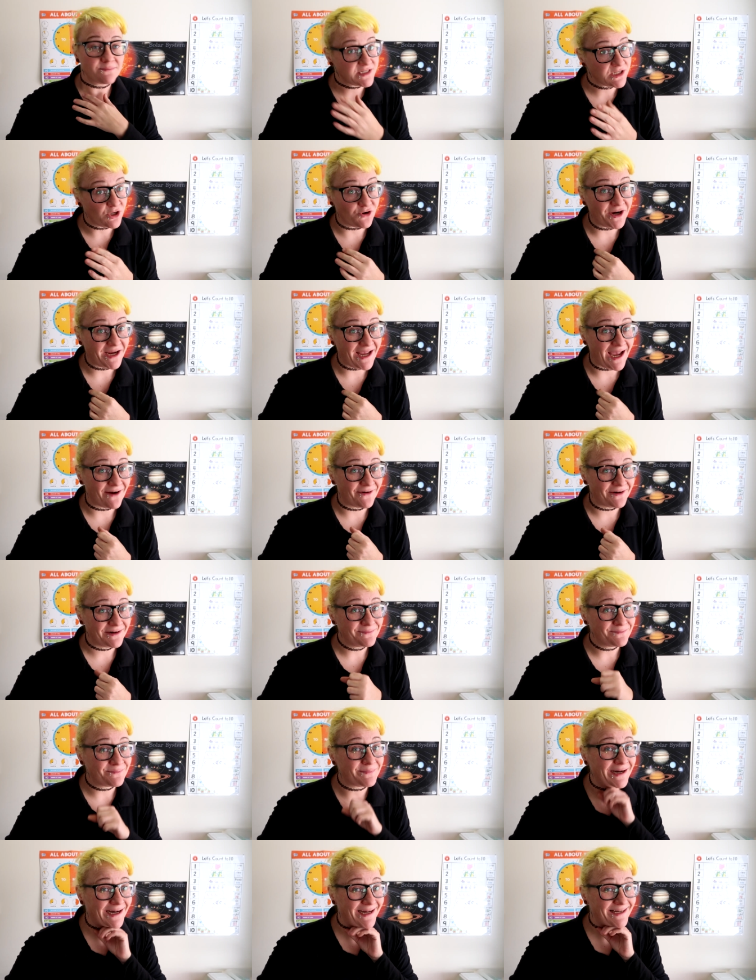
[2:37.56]
I'm sorry
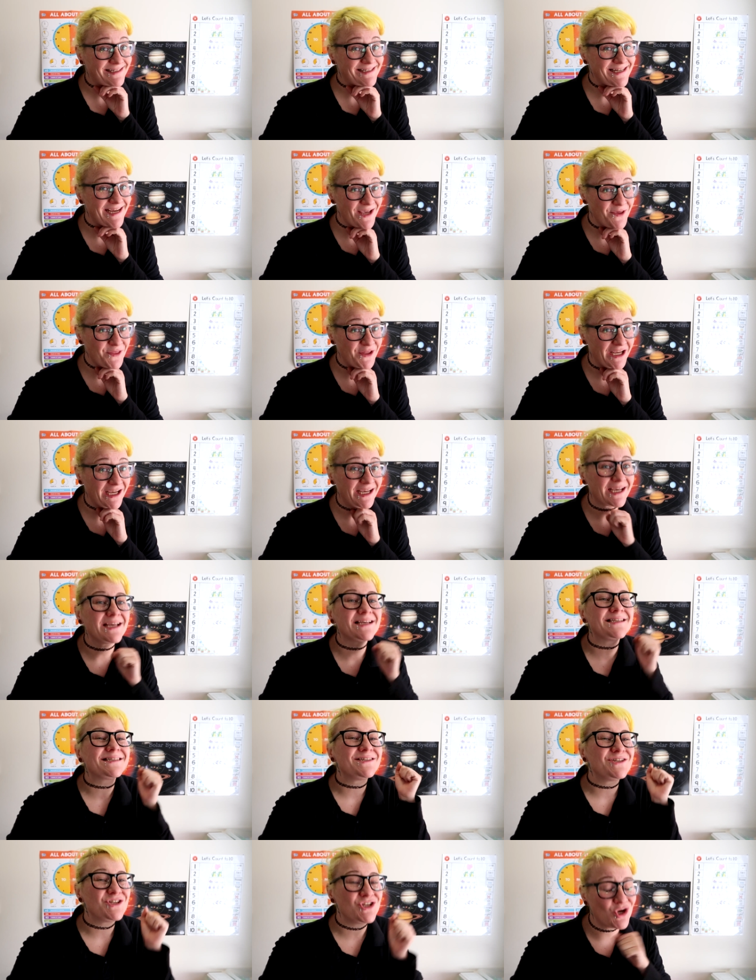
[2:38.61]
Karen, but teething
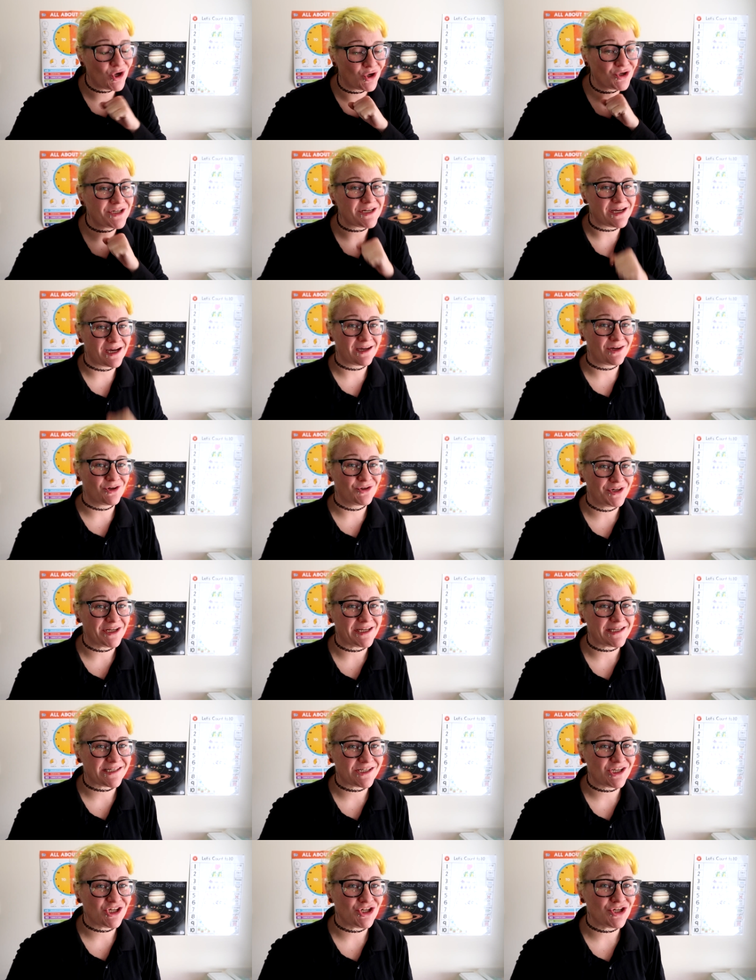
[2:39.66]
is not a good
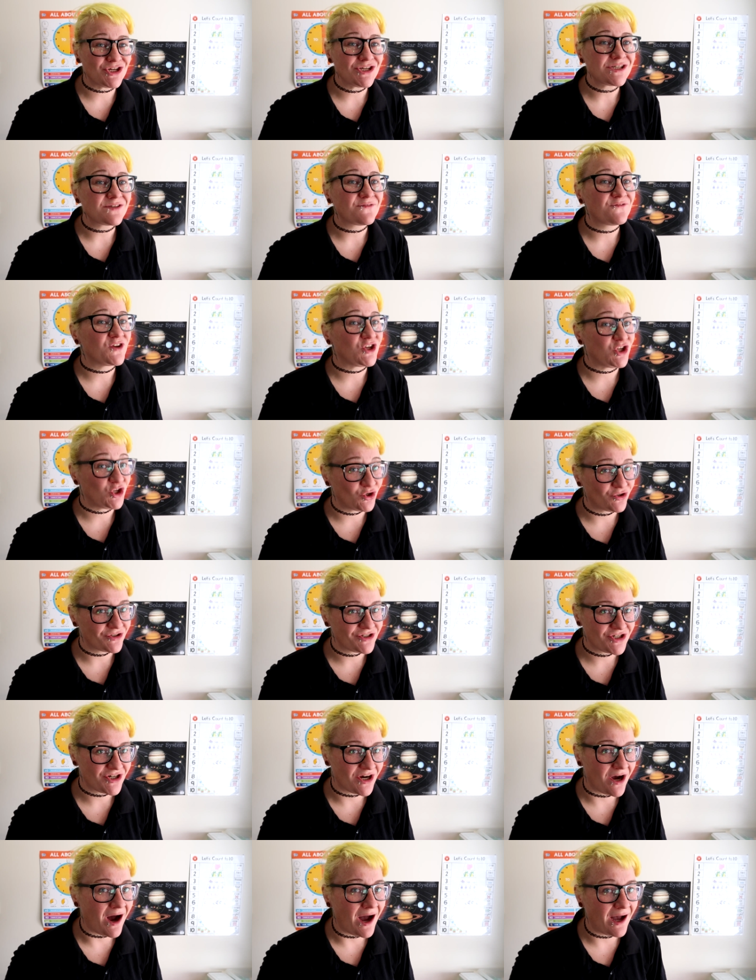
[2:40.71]
excuse for your
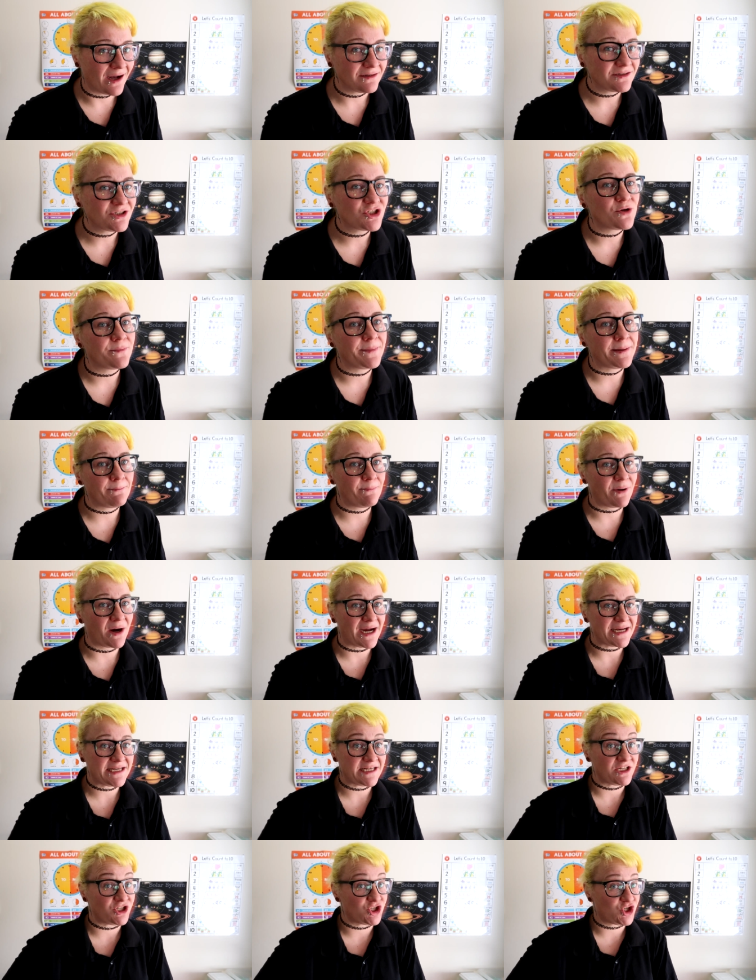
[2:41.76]
child to be
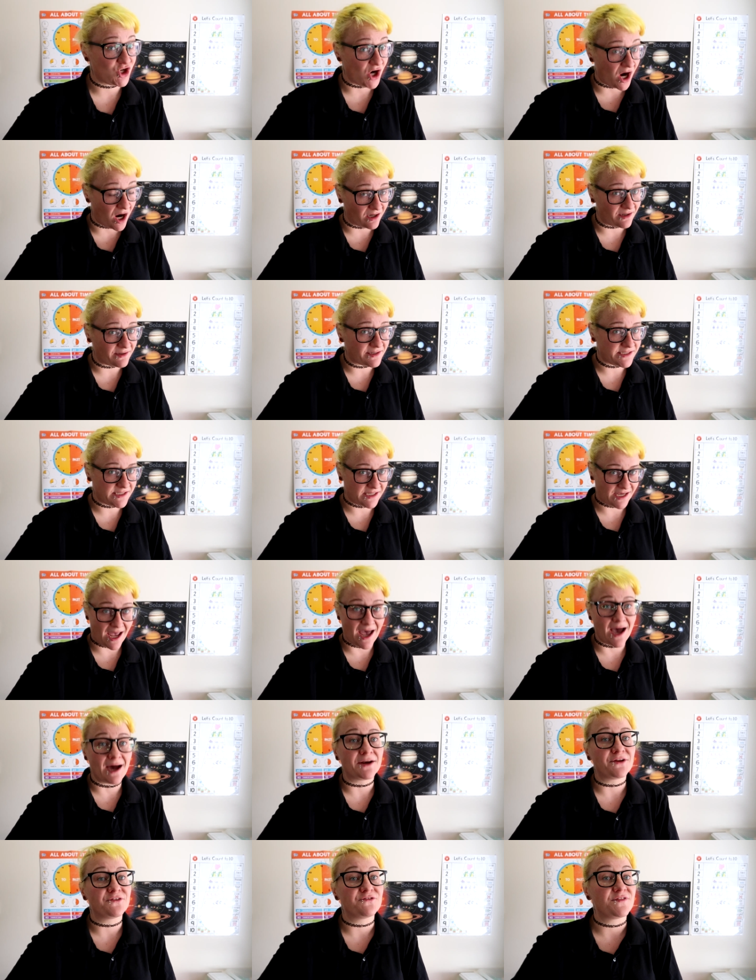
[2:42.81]
biting chunks
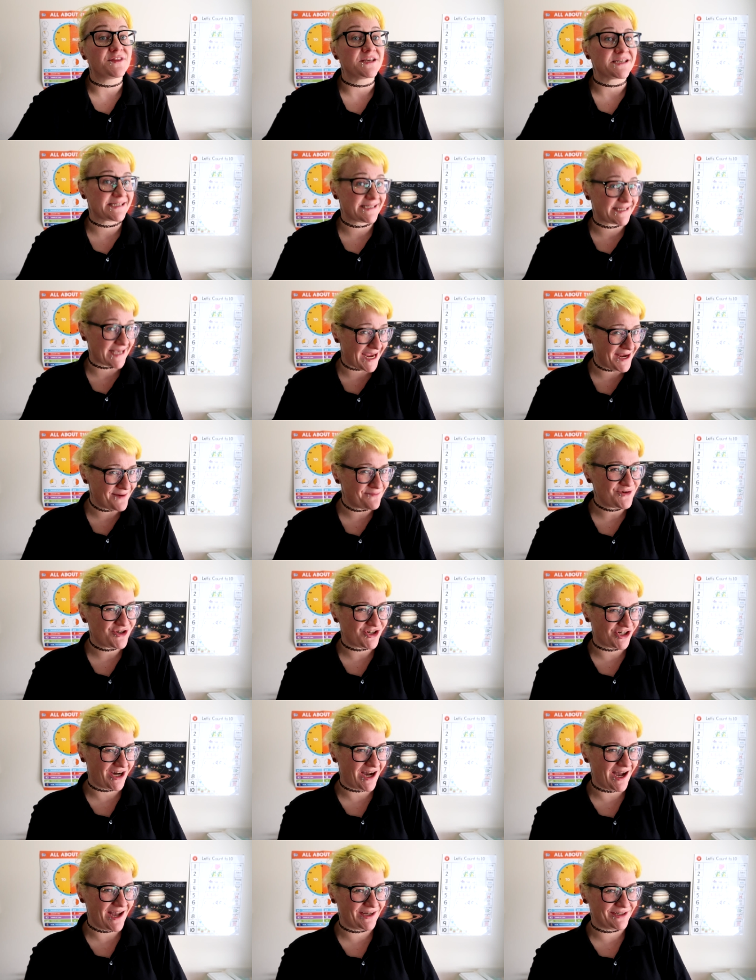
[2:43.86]
out of the same
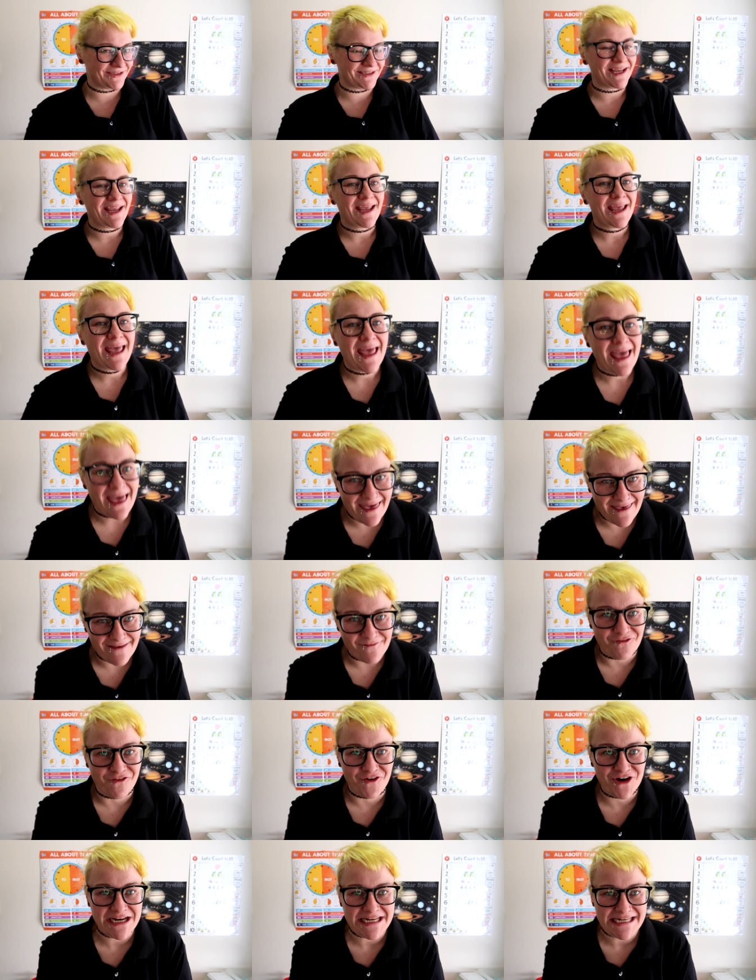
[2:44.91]
child
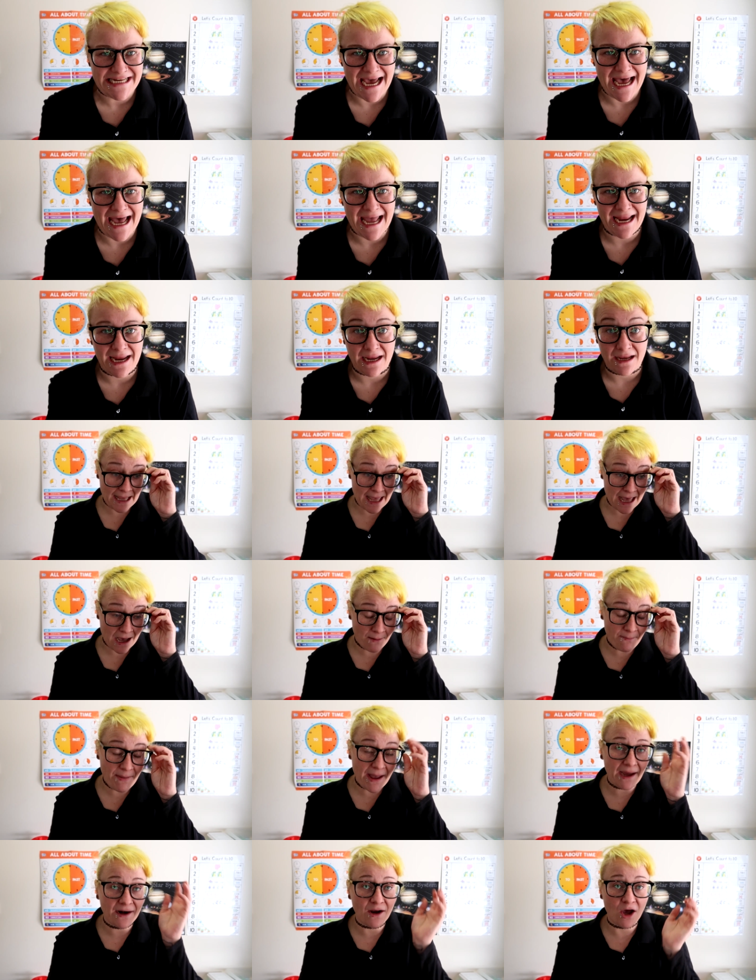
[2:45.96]
every day. How
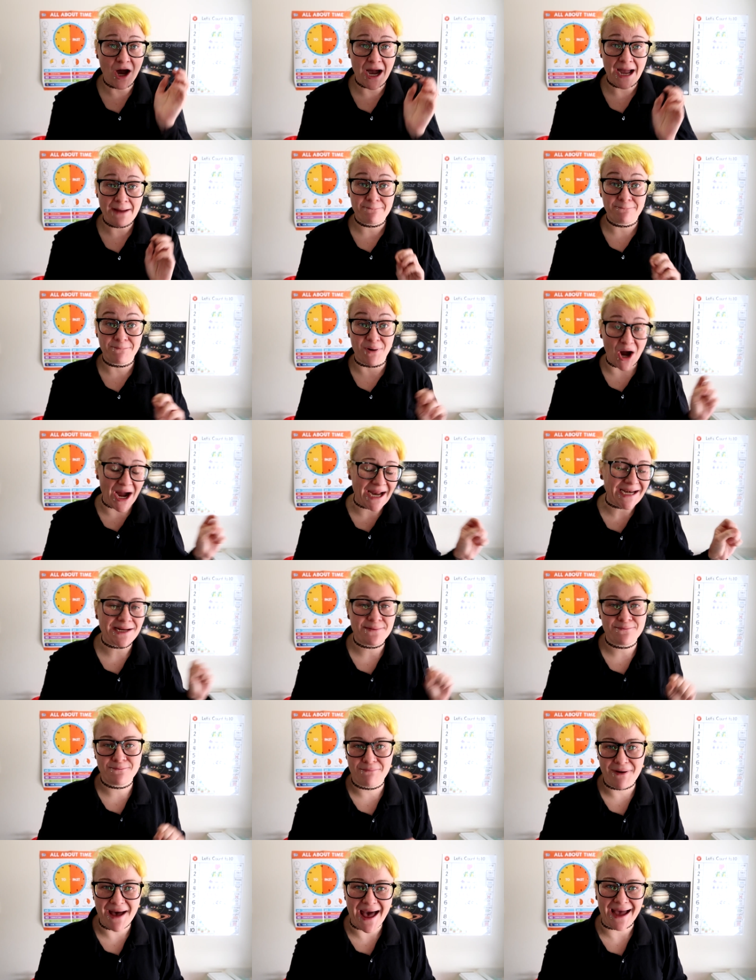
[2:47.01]
about I bite
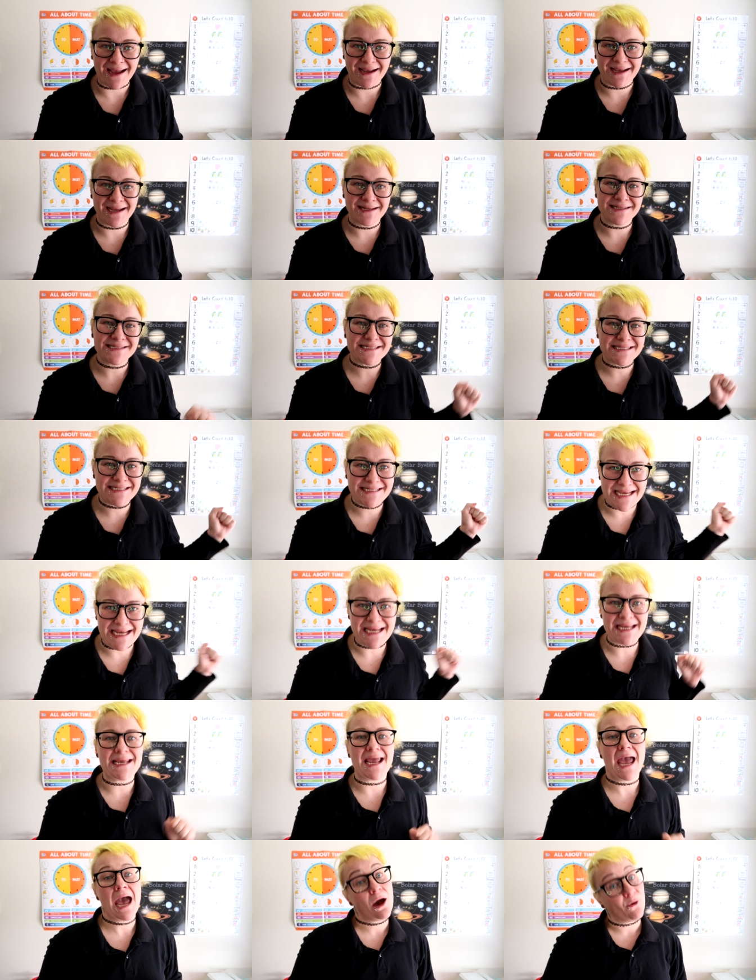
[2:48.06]
him back and
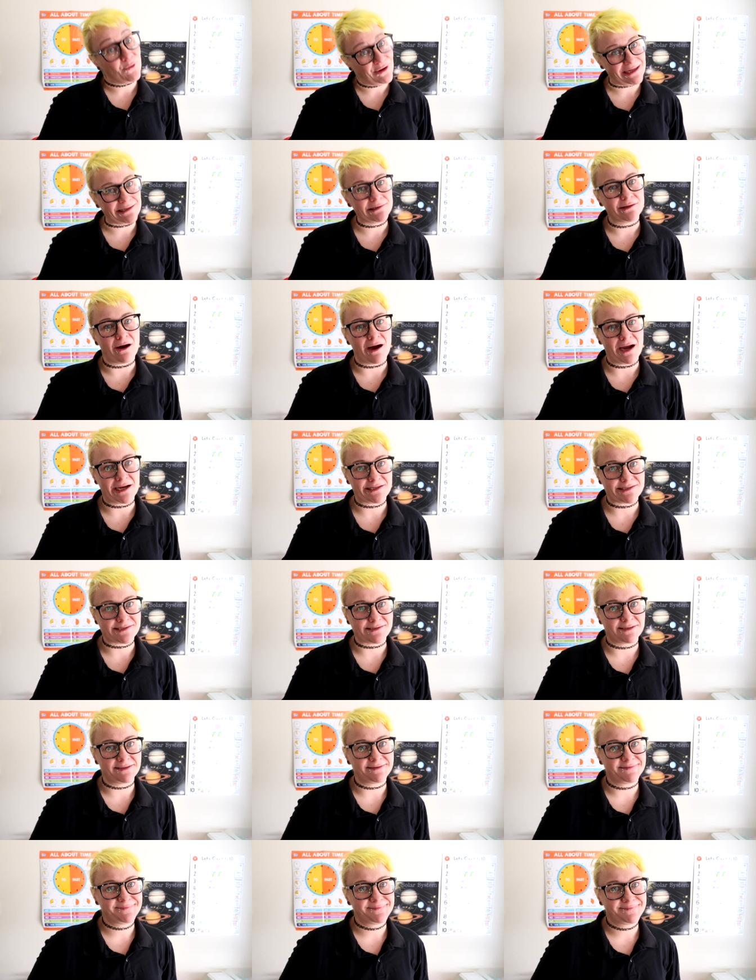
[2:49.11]
see how he likes it?